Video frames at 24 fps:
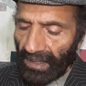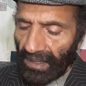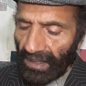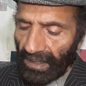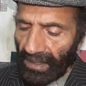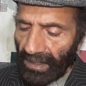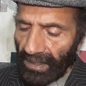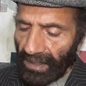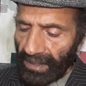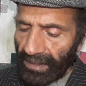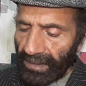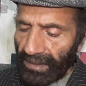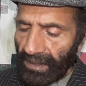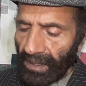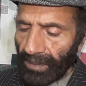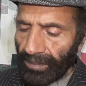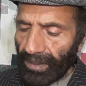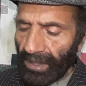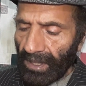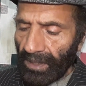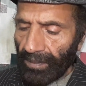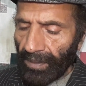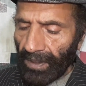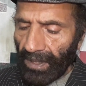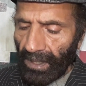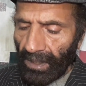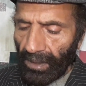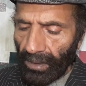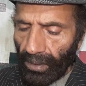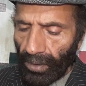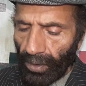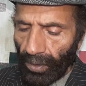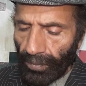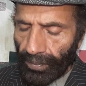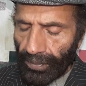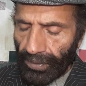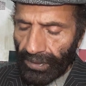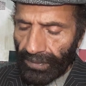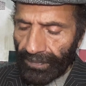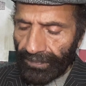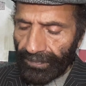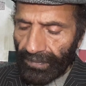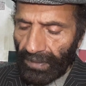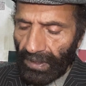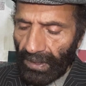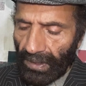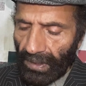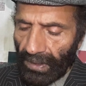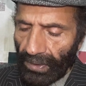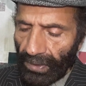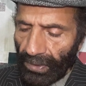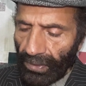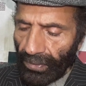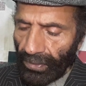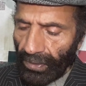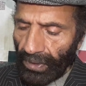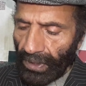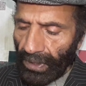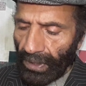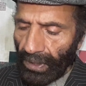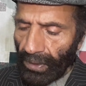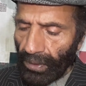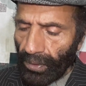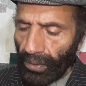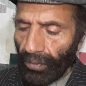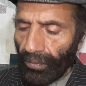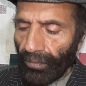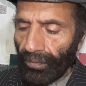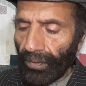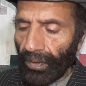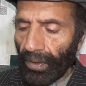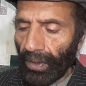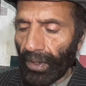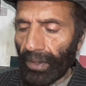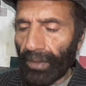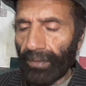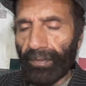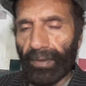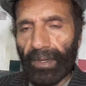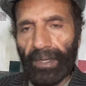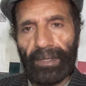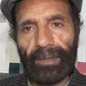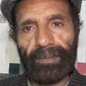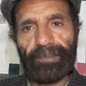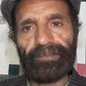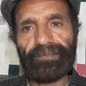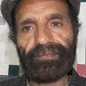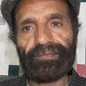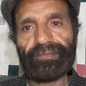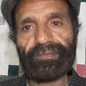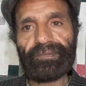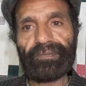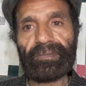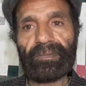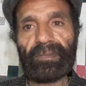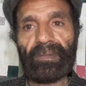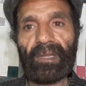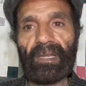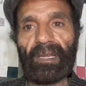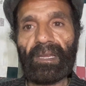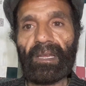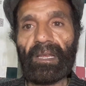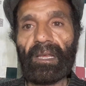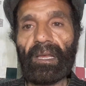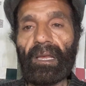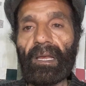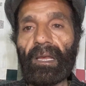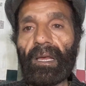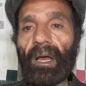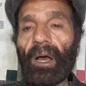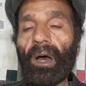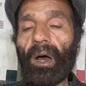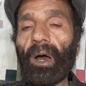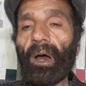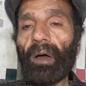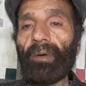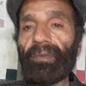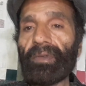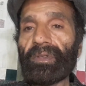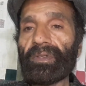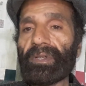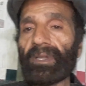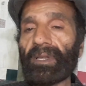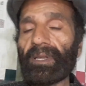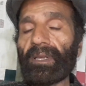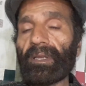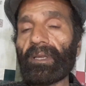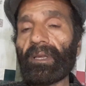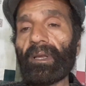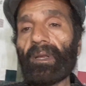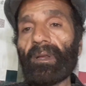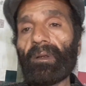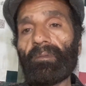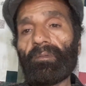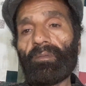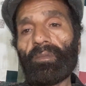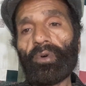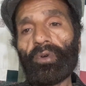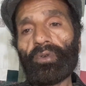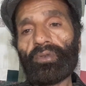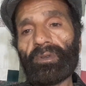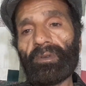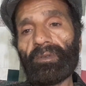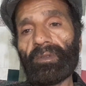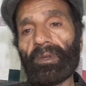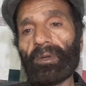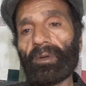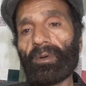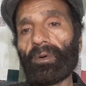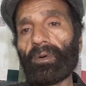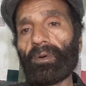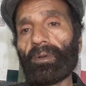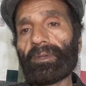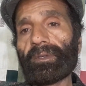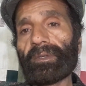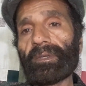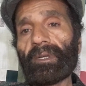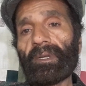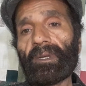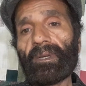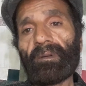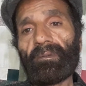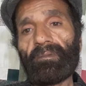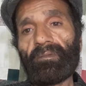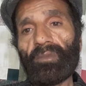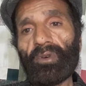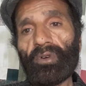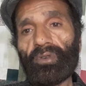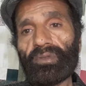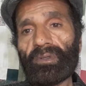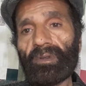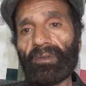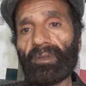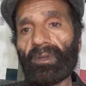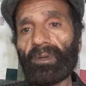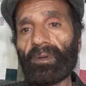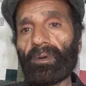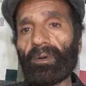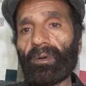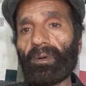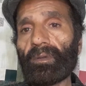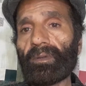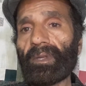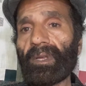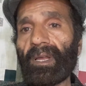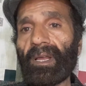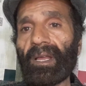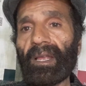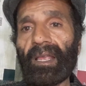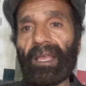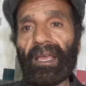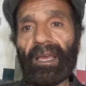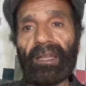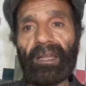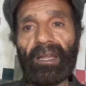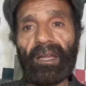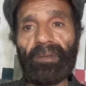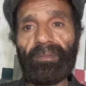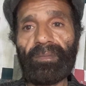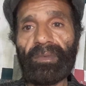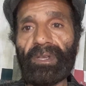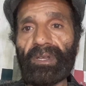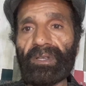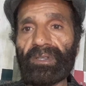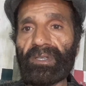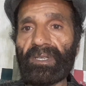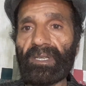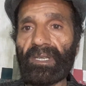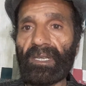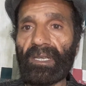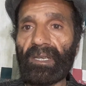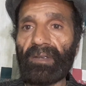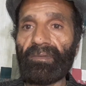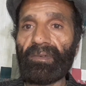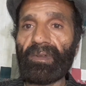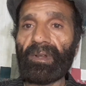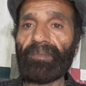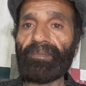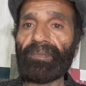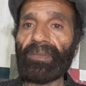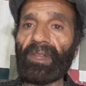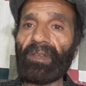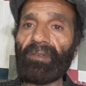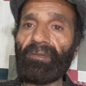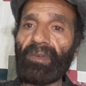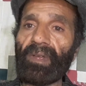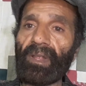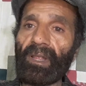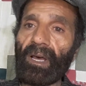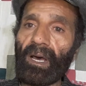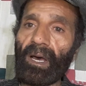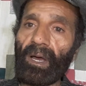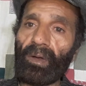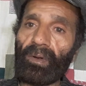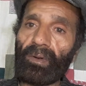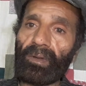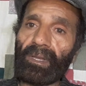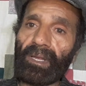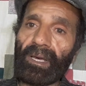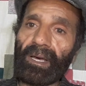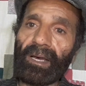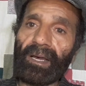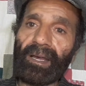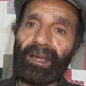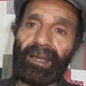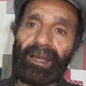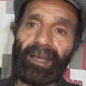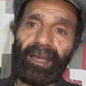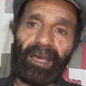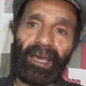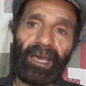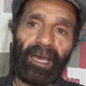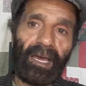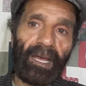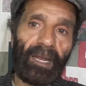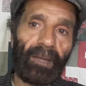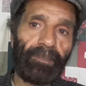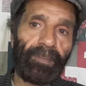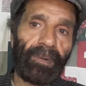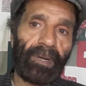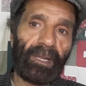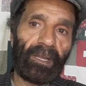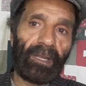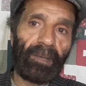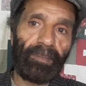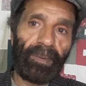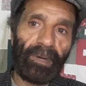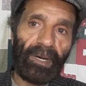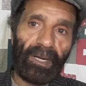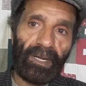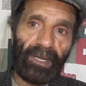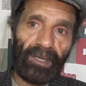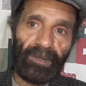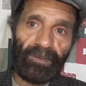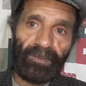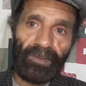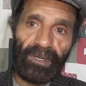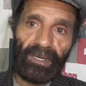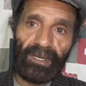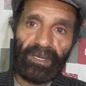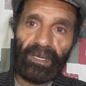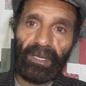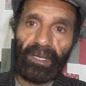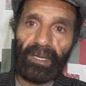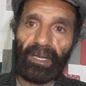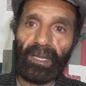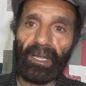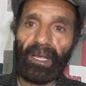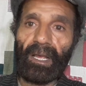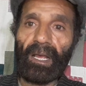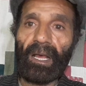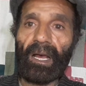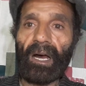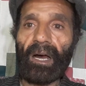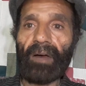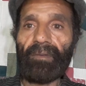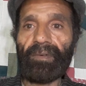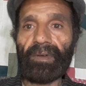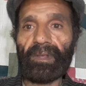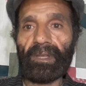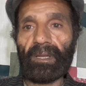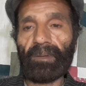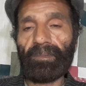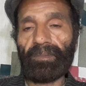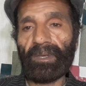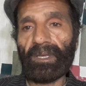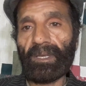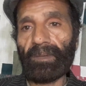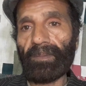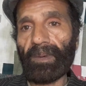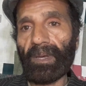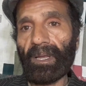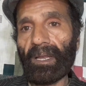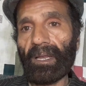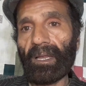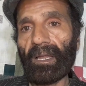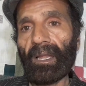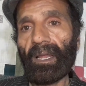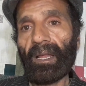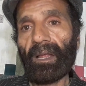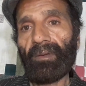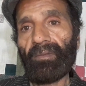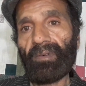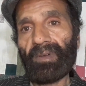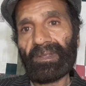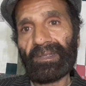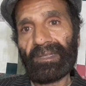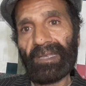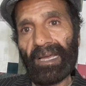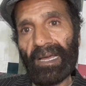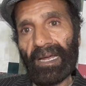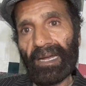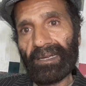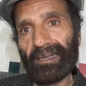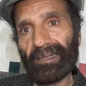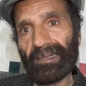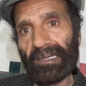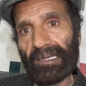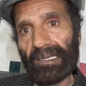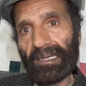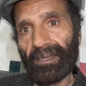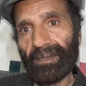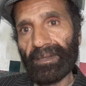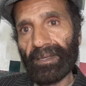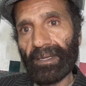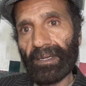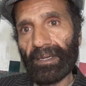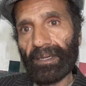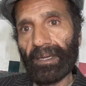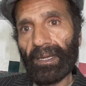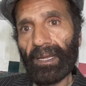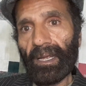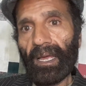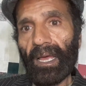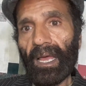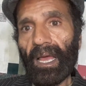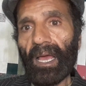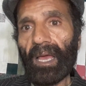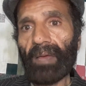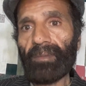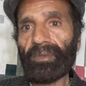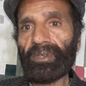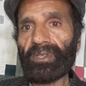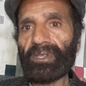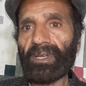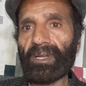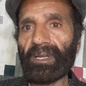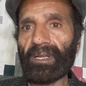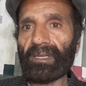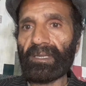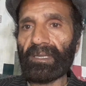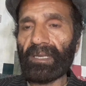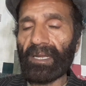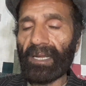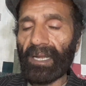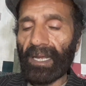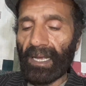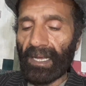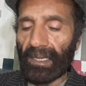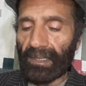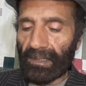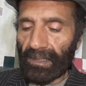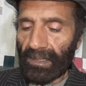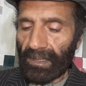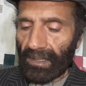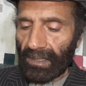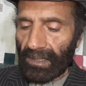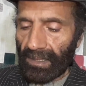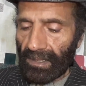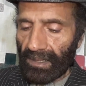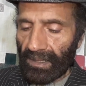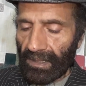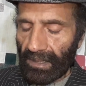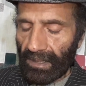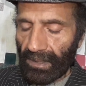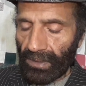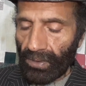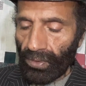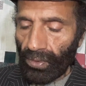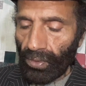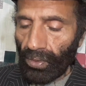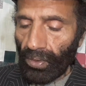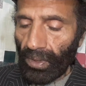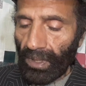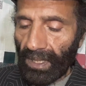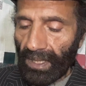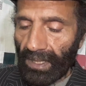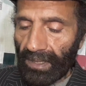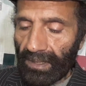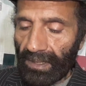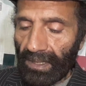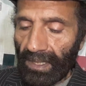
list the people and groups you need to work with. Obviously, most of the goals cannot be achieved without the help and the participation of other people. For that reason, Amy Challenger has told us,